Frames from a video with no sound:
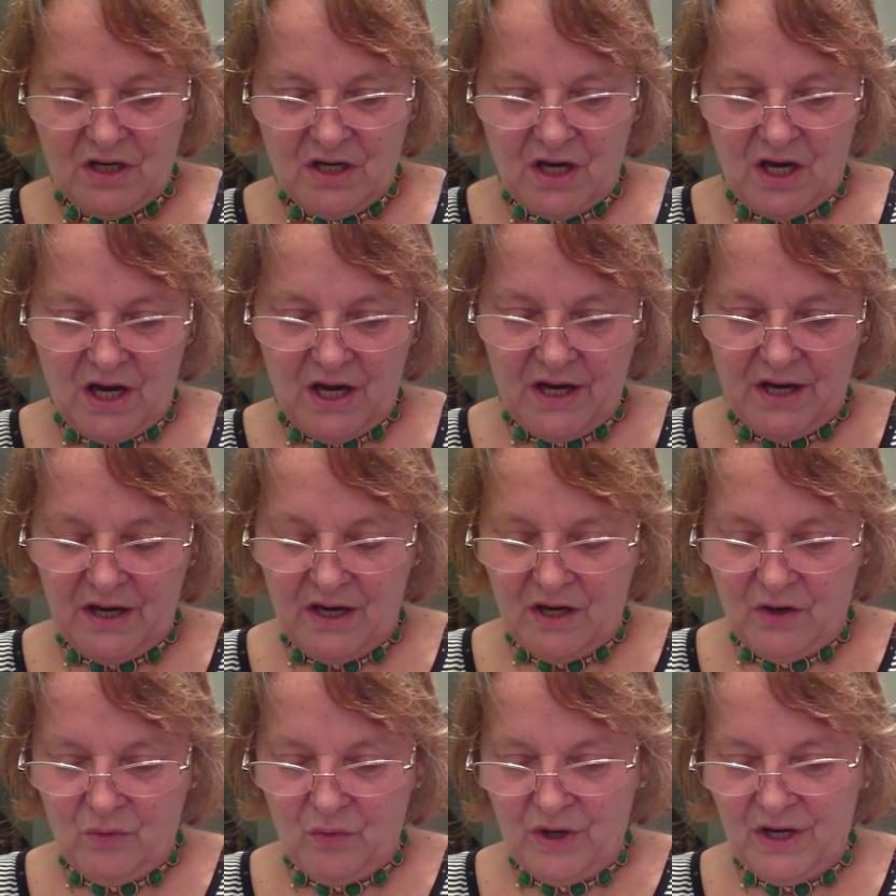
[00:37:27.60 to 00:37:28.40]
I
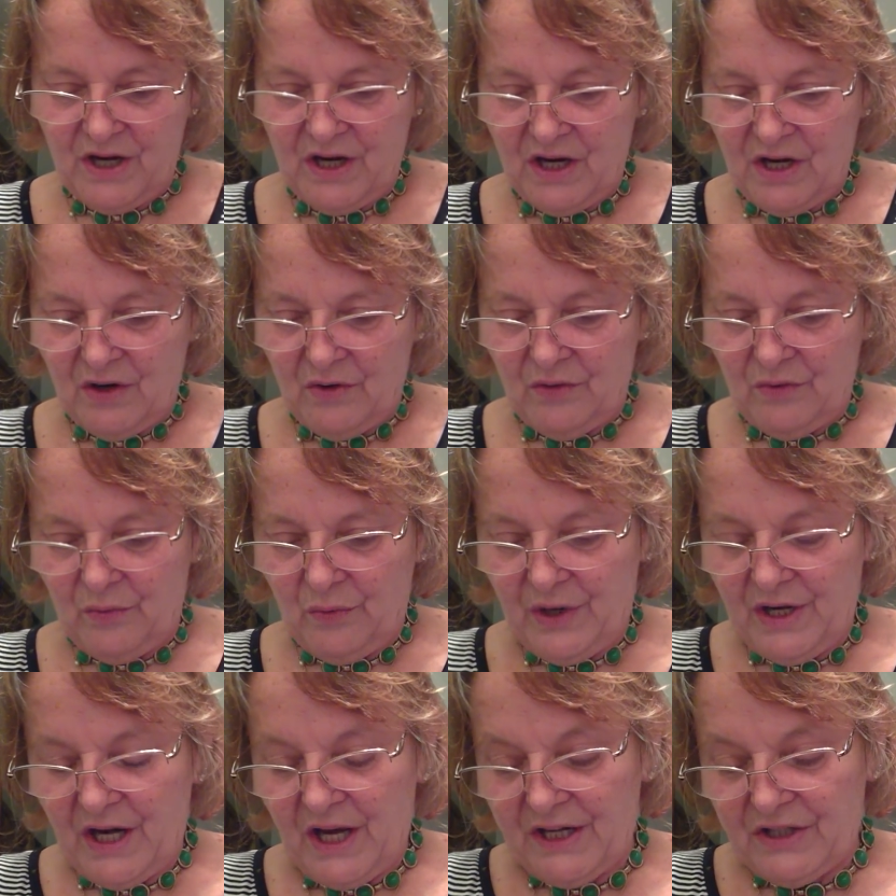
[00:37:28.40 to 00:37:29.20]
when
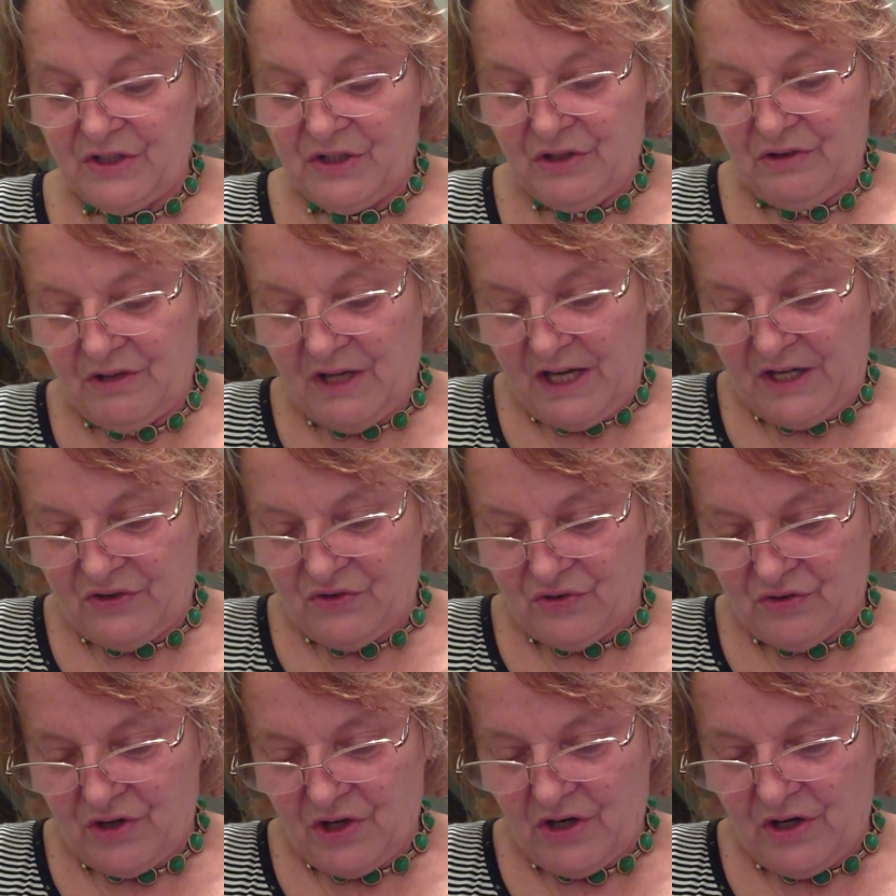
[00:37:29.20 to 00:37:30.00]
when I do that
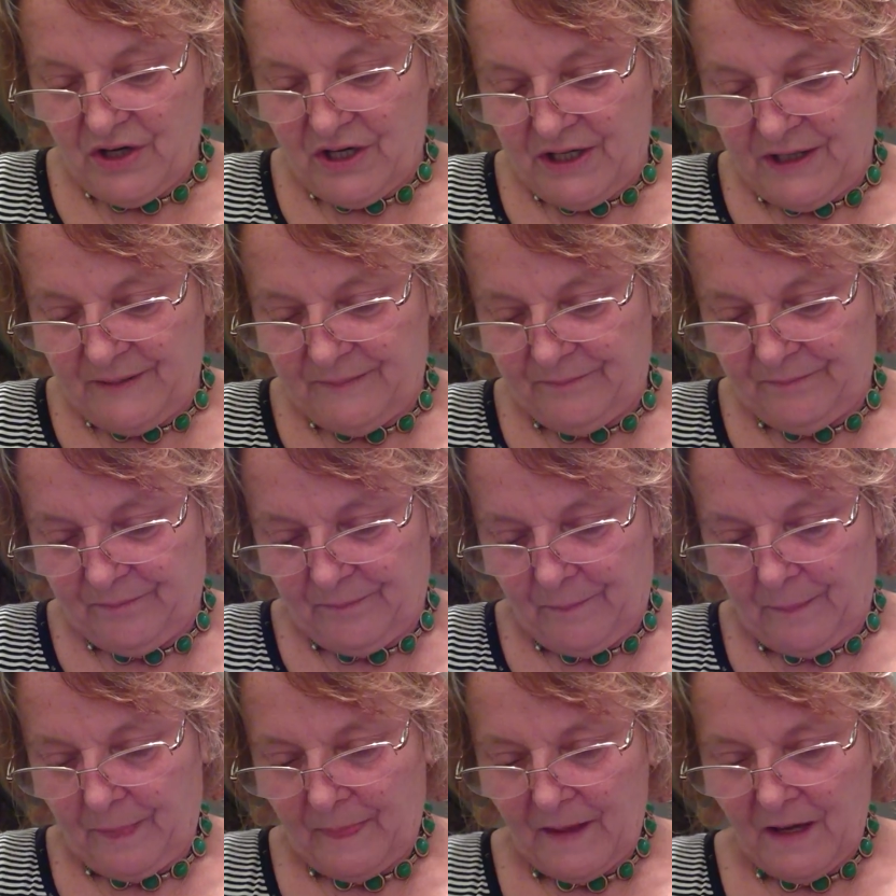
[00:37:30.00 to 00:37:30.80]
drawing,
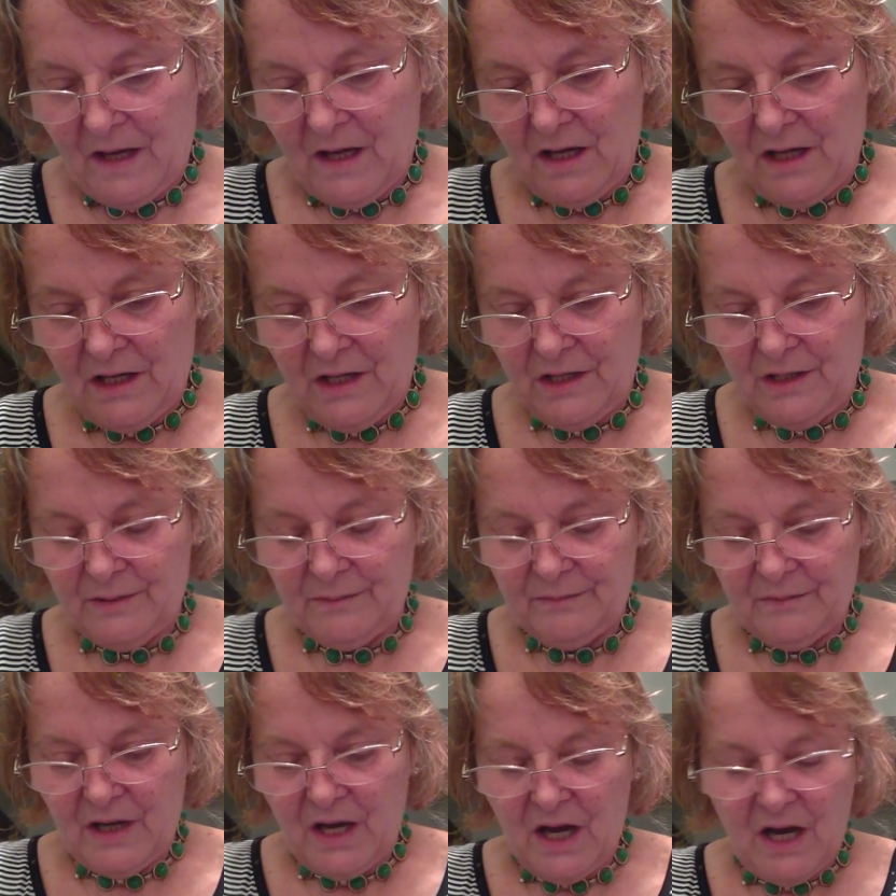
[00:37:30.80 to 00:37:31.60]

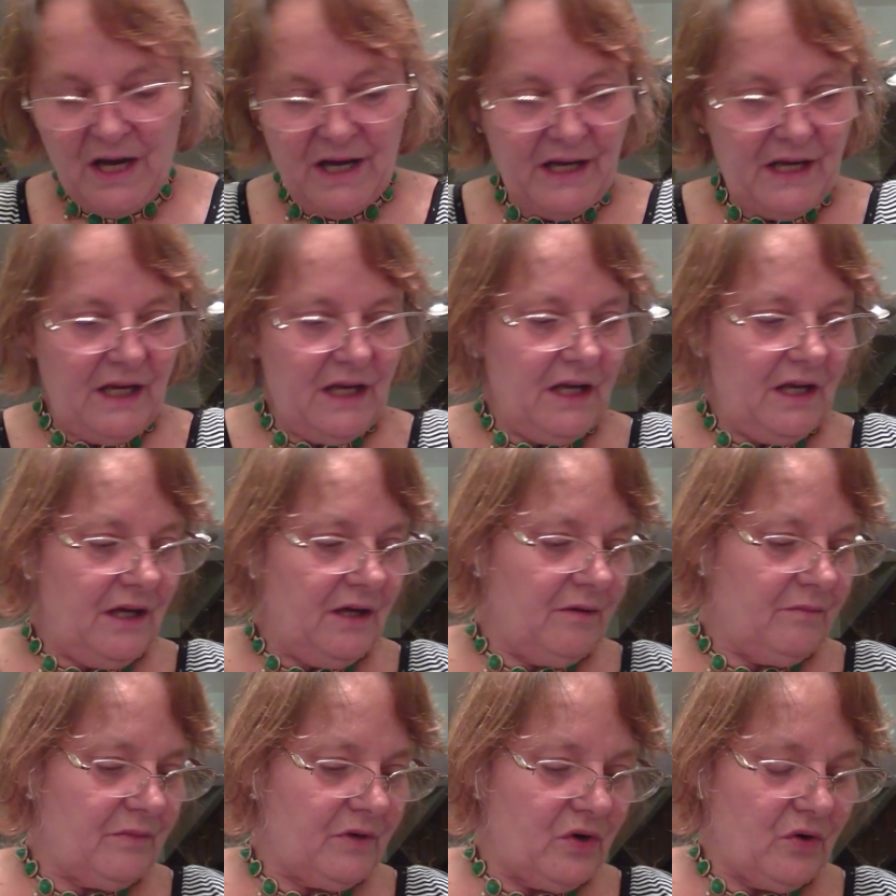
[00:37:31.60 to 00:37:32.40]
um, I
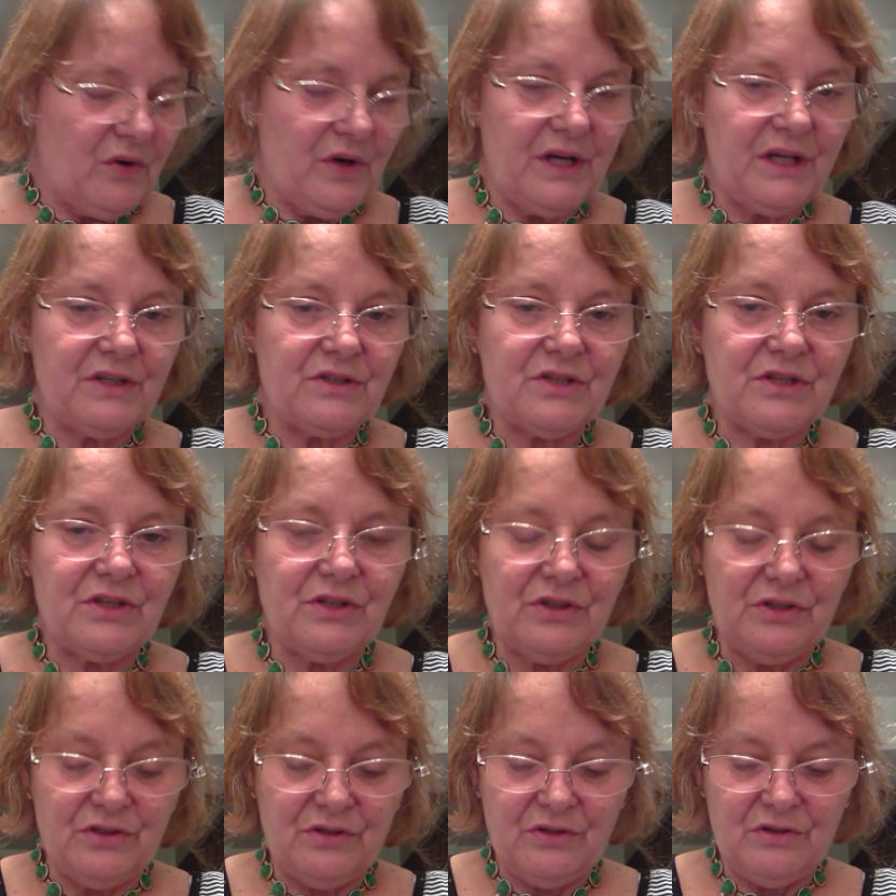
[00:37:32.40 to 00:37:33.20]
am going
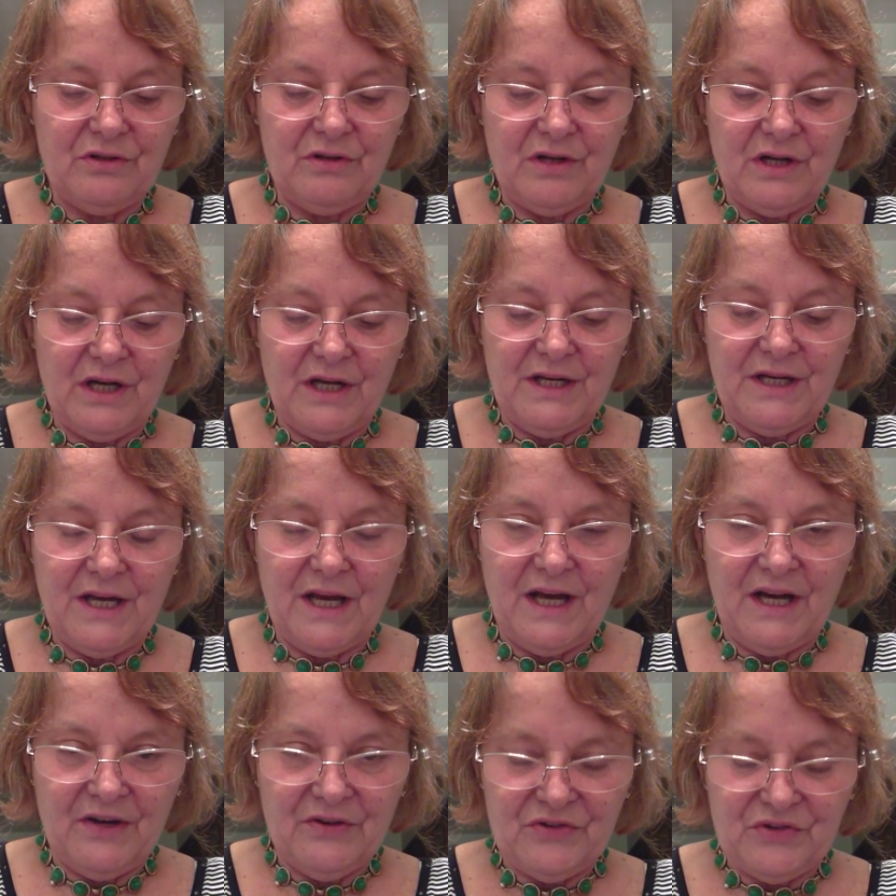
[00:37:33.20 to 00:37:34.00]
to
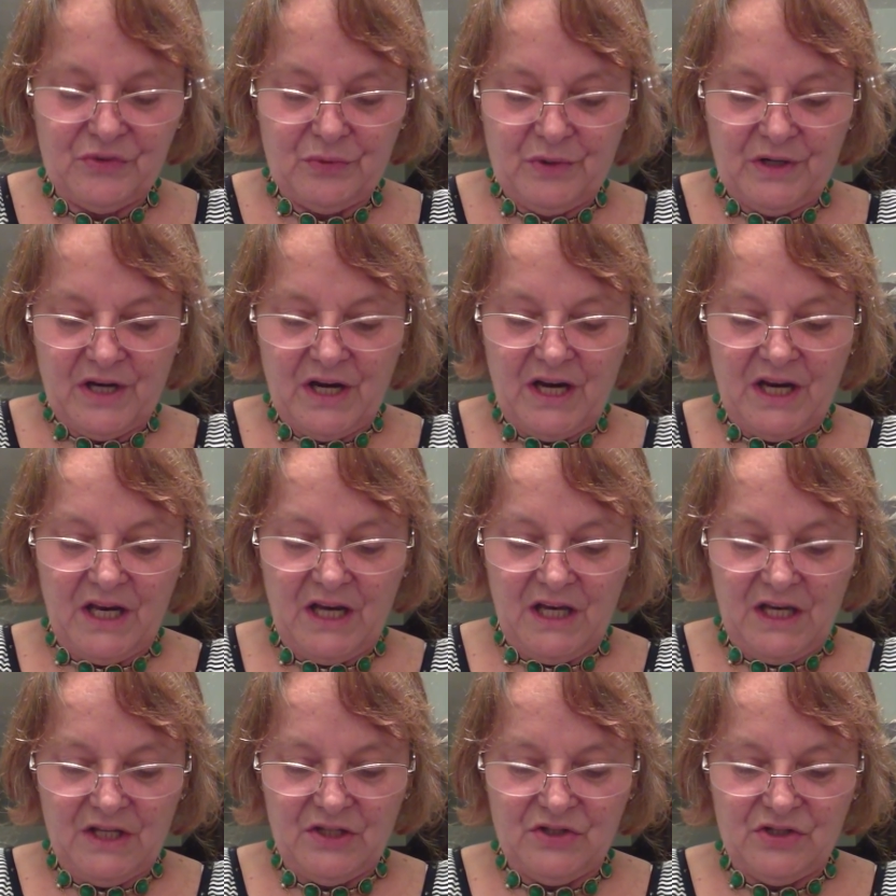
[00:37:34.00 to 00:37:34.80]
announce when I
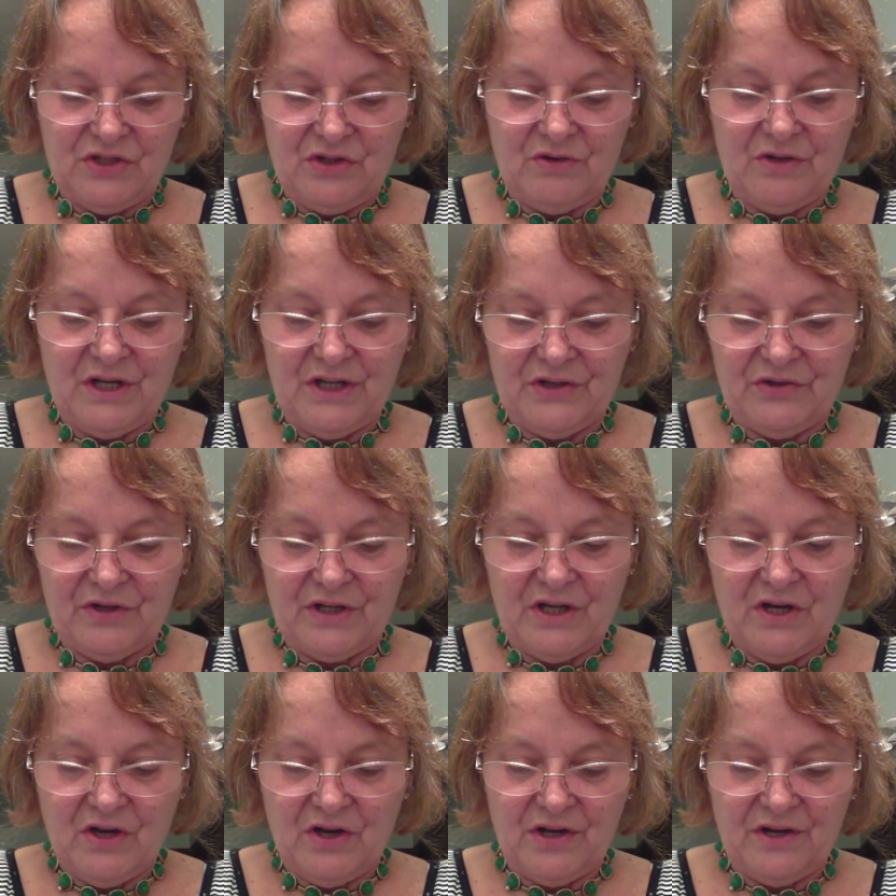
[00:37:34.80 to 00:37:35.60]
hit two
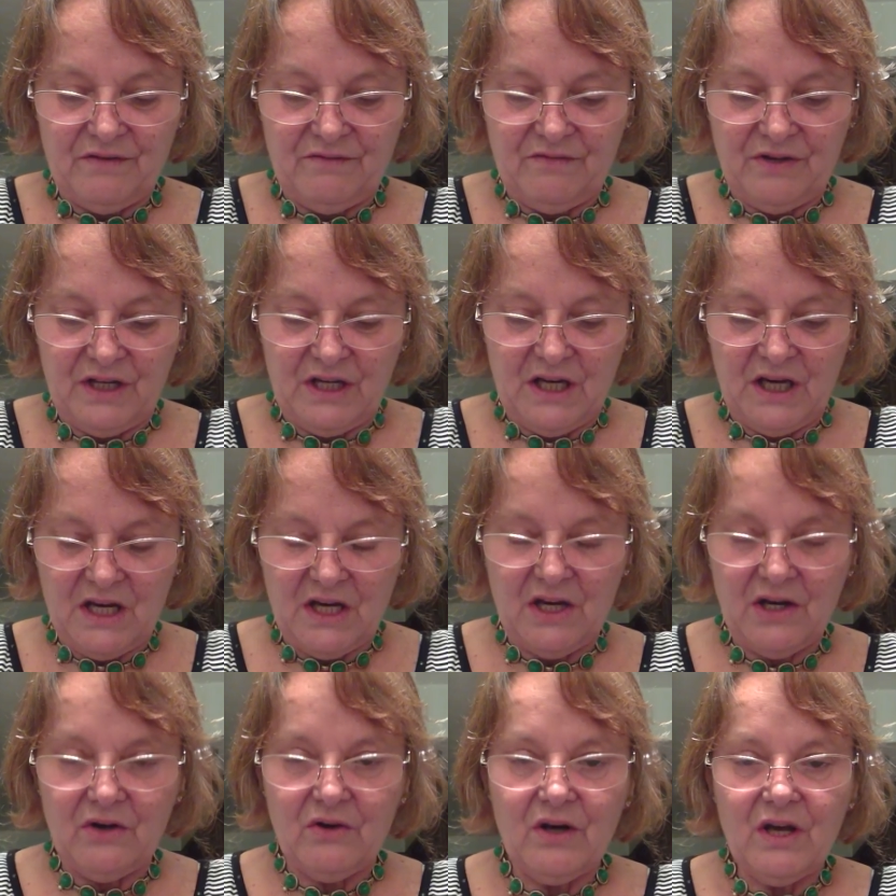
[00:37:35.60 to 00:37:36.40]
hundred on a
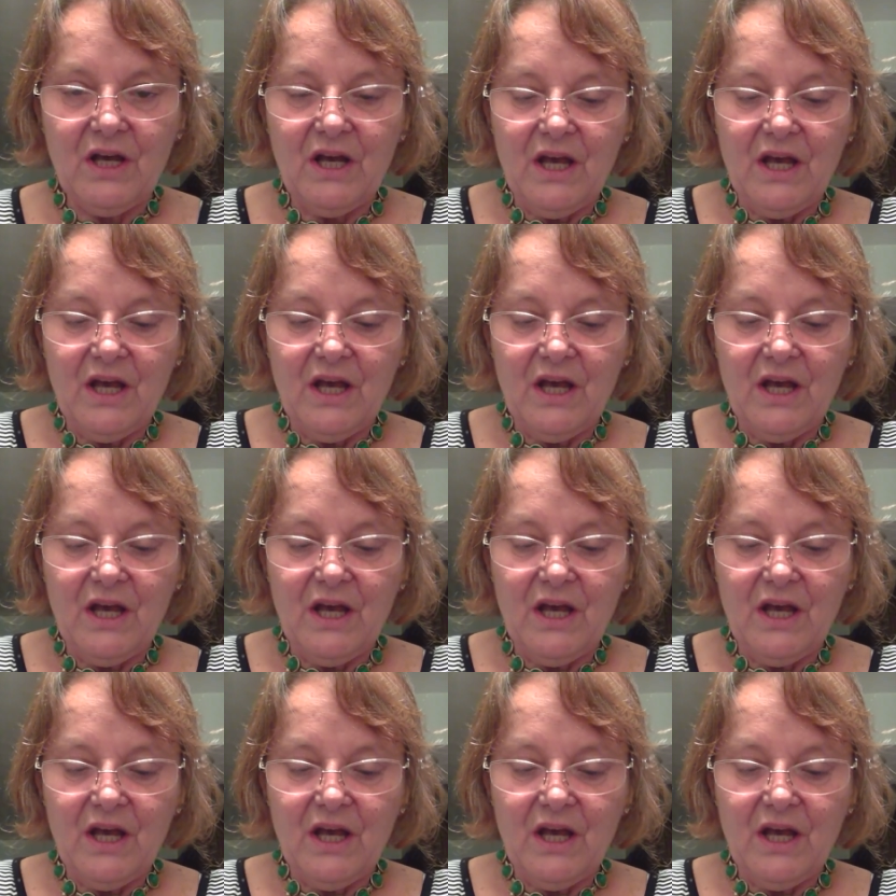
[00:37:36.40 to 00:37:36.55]
video.